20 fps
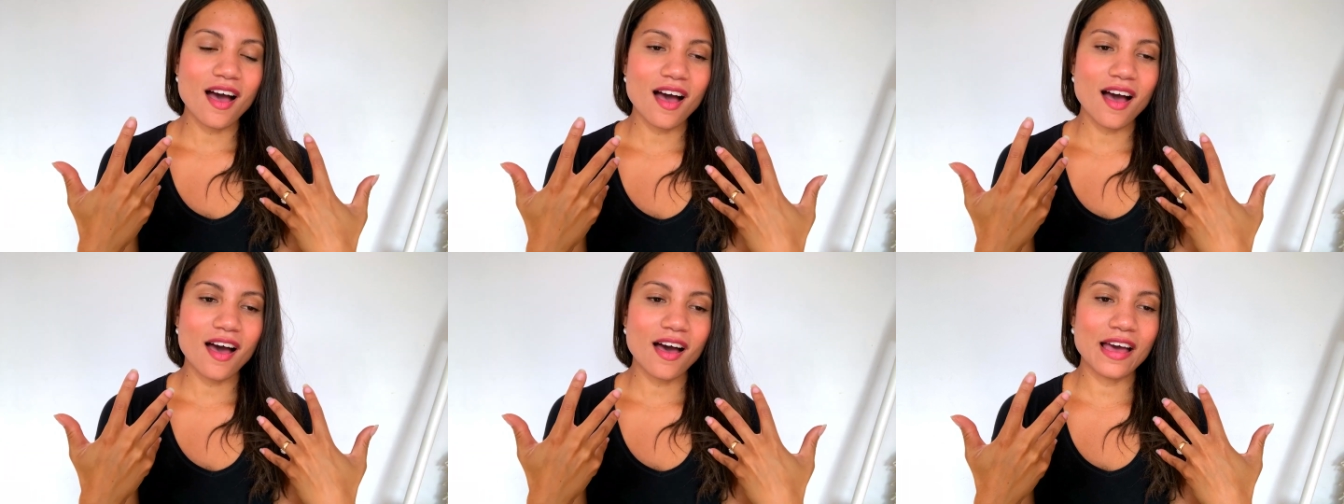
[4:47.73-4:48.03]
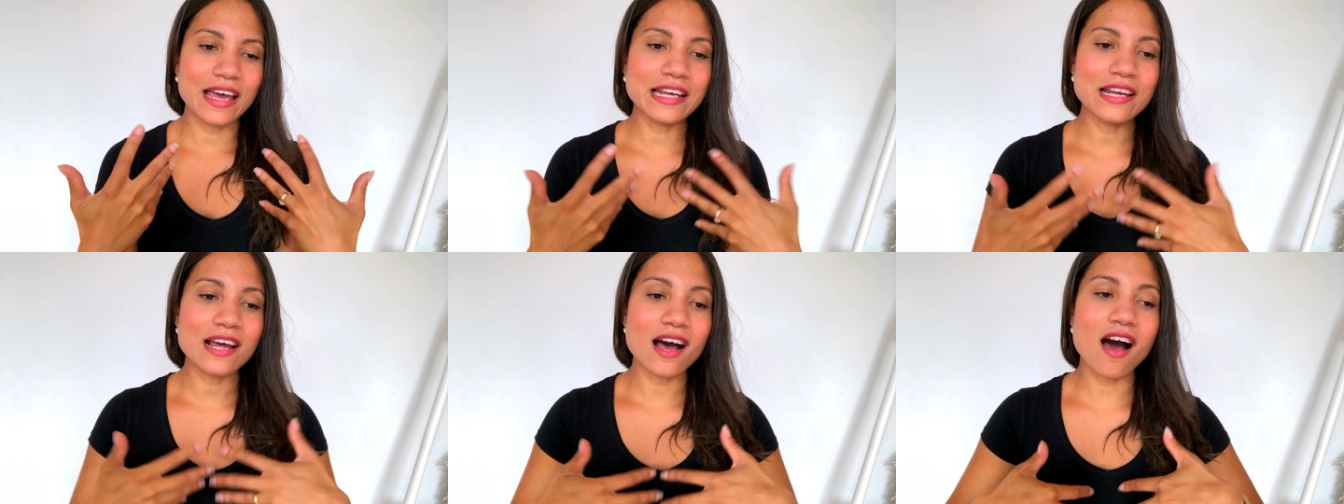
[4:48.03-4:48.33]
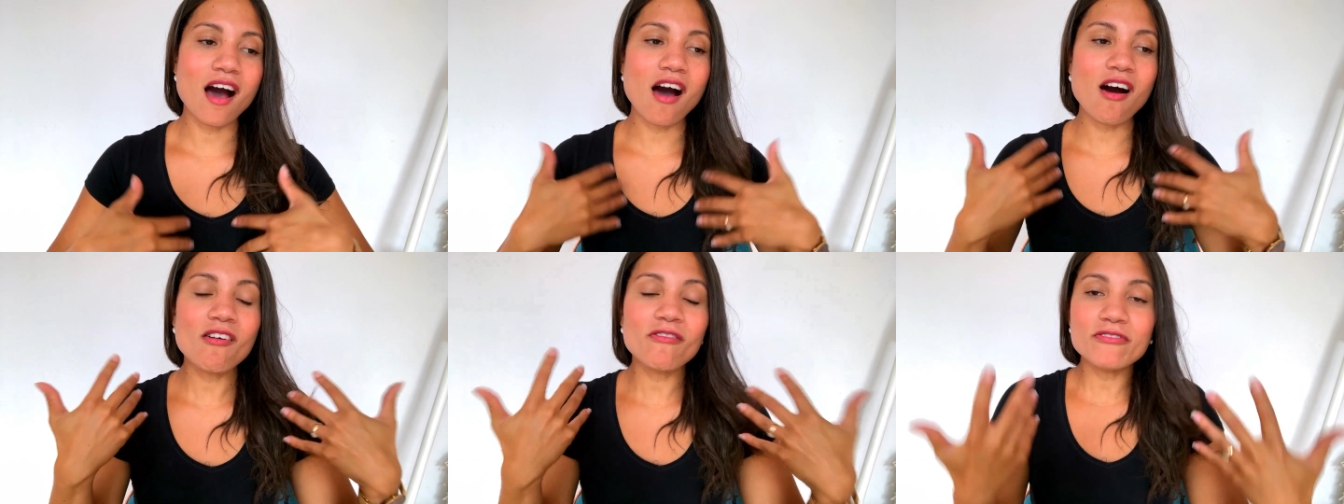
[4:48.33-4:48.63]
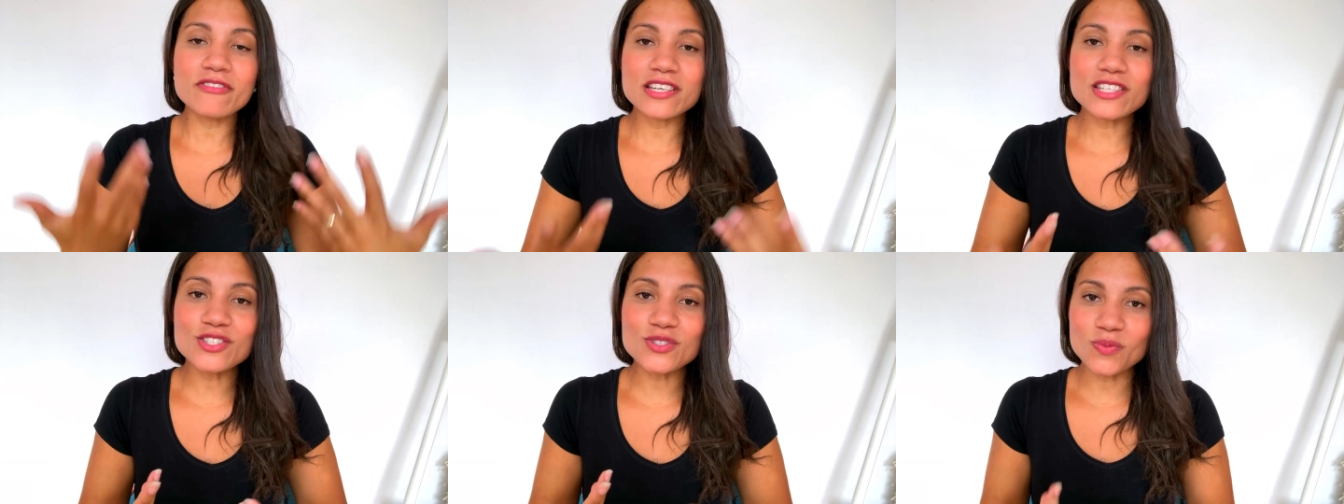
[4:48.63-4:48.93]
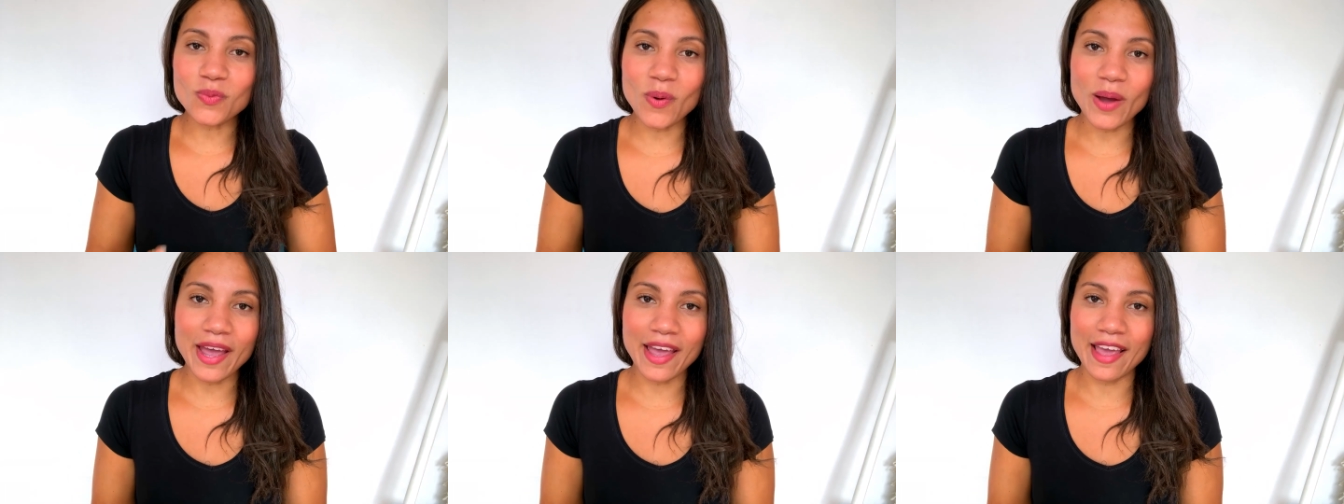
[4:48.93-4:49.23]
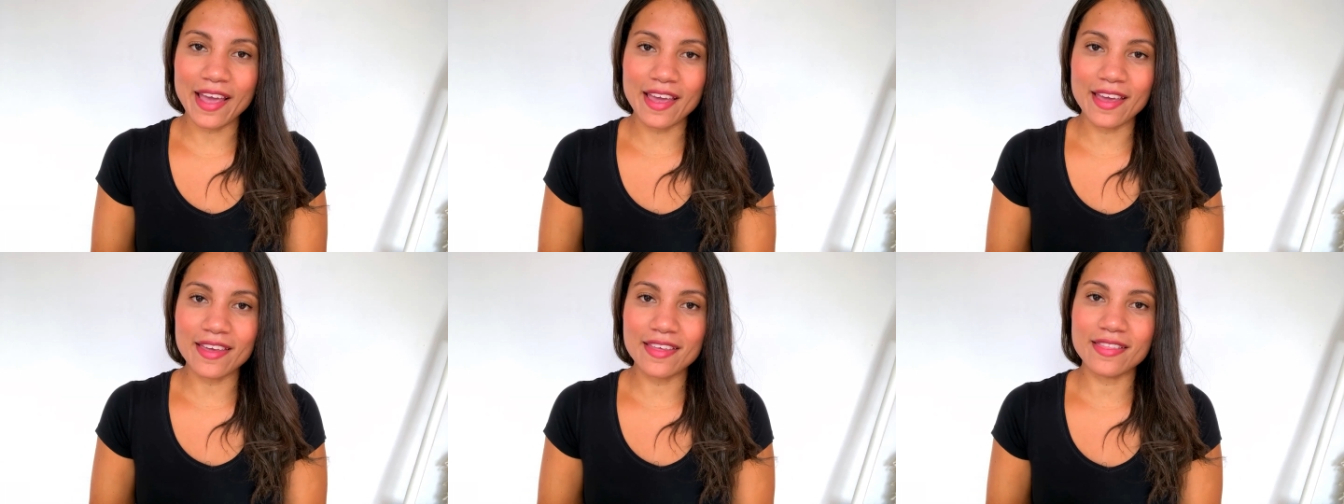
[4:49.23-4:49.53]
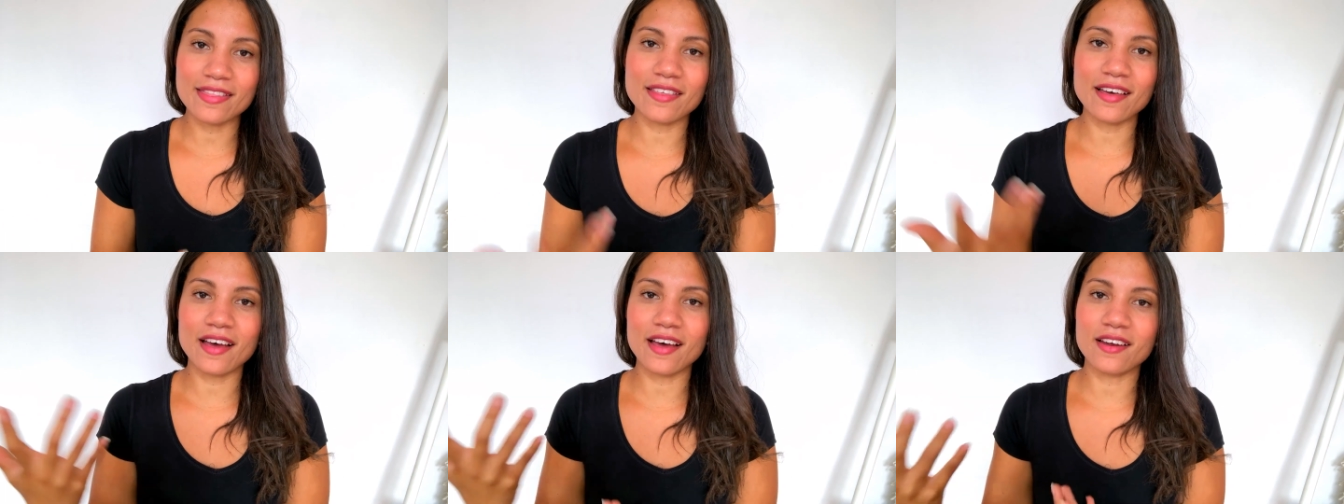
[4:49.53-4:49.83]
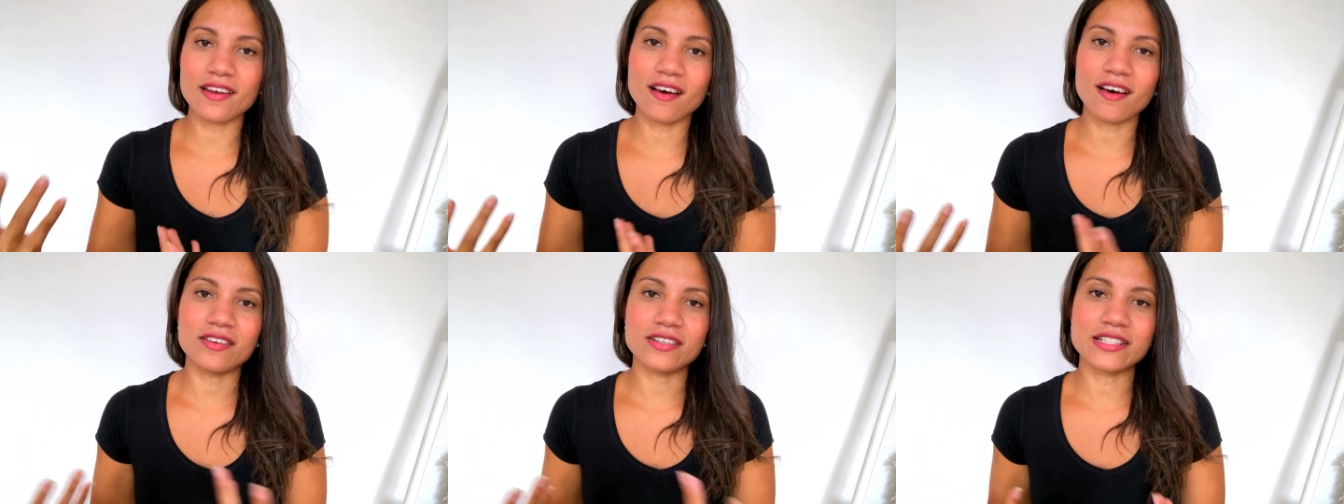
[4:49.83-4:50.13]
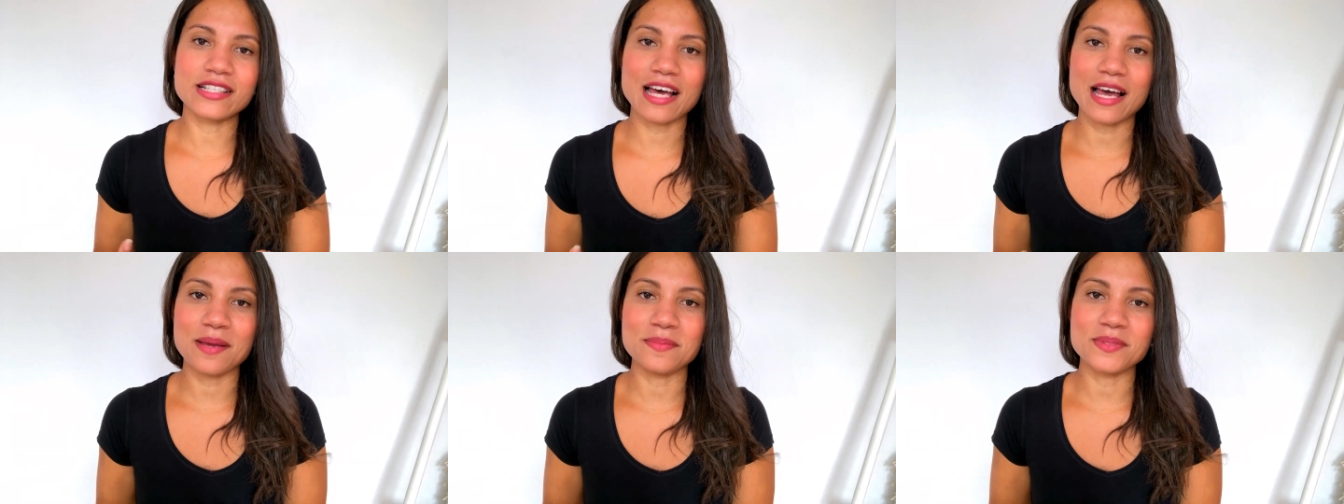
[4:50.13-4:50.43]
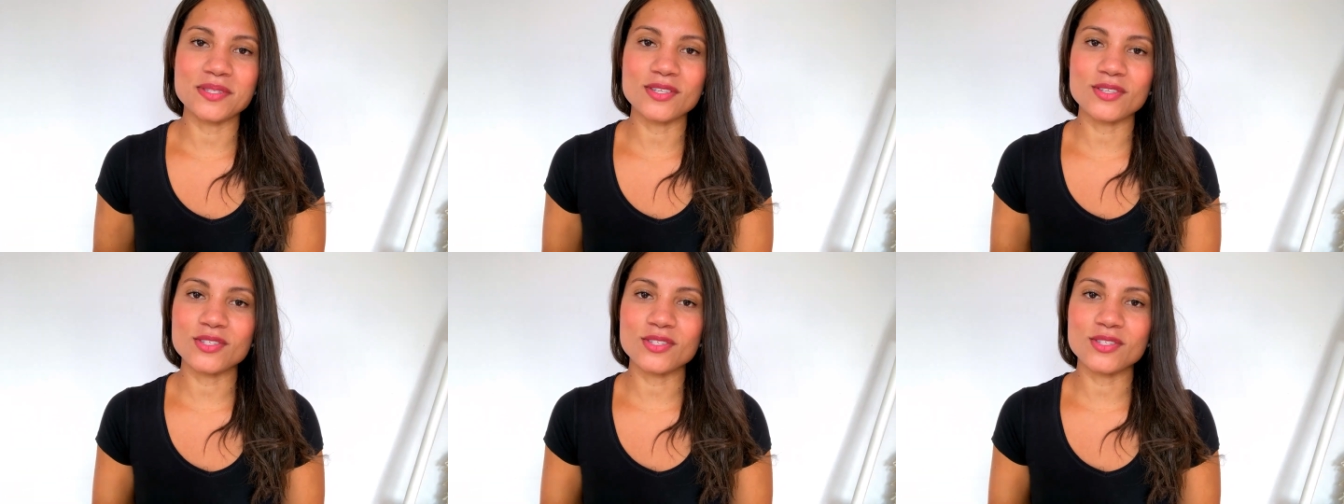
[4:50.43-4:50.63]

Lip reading: in an obvious way than other times.